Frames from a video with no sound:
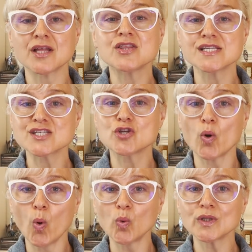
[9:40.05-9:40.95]
This is the
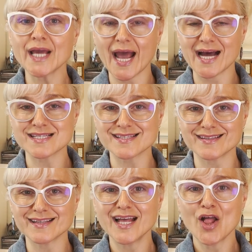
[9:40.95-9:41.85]
only
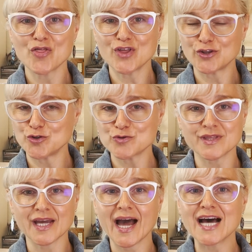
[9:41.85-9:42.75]
asset that
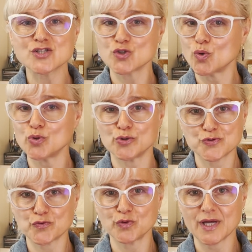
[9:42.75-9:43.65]
has no
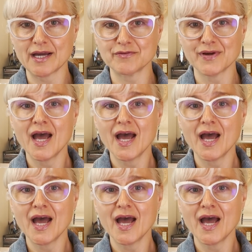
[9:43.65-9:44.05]
useful life.